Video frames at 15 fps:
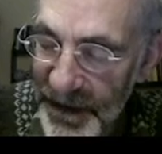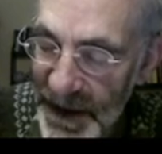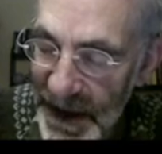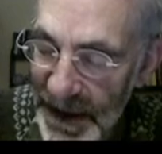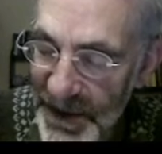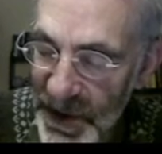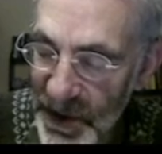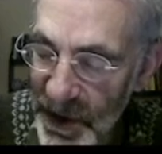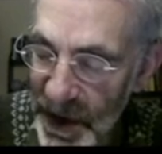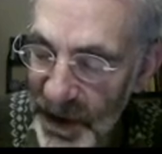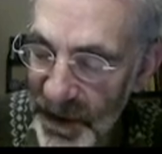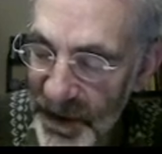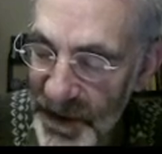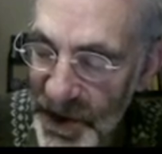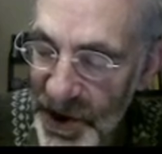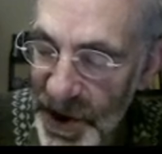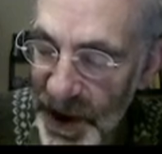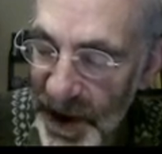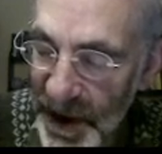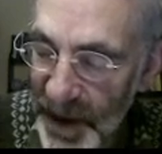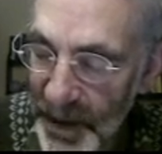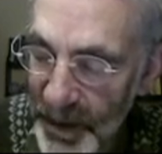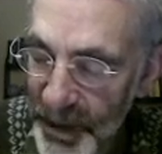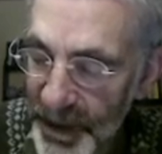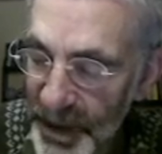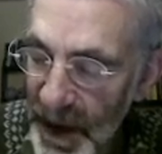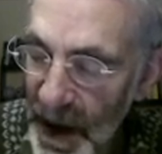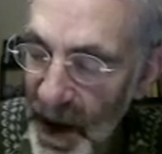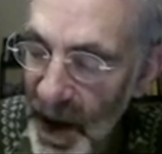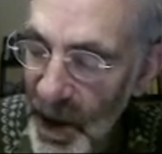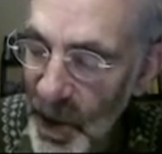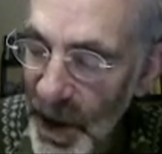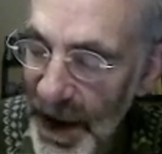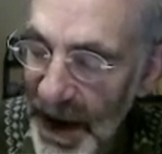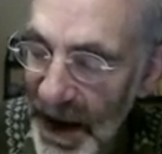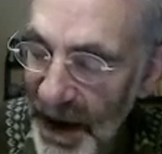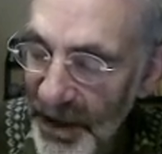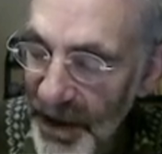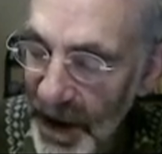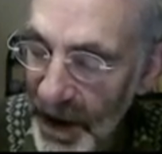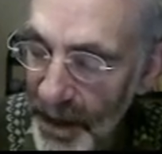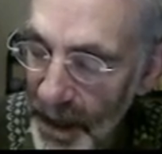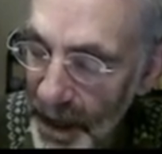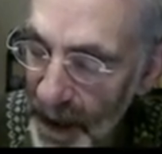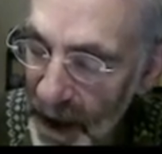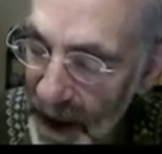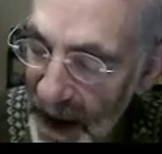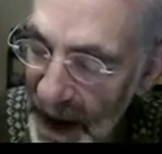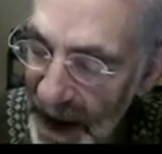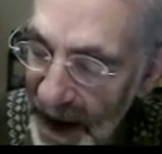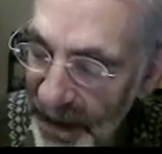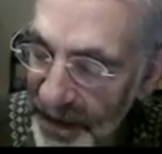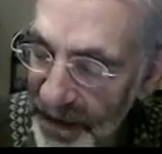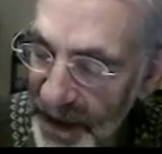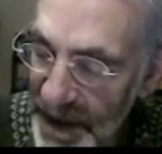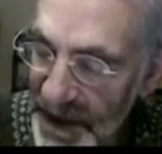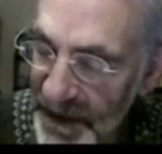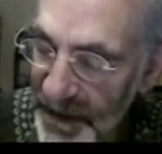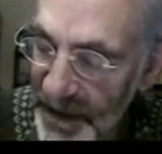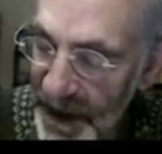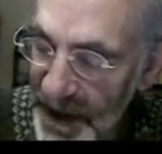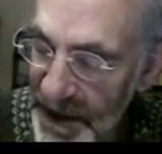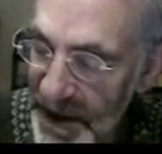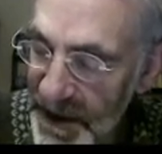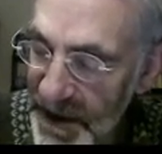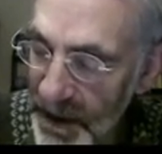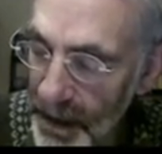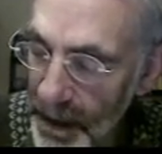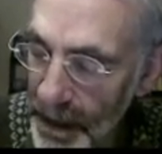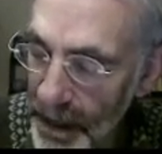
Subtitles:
times rho of g whenever f is fixed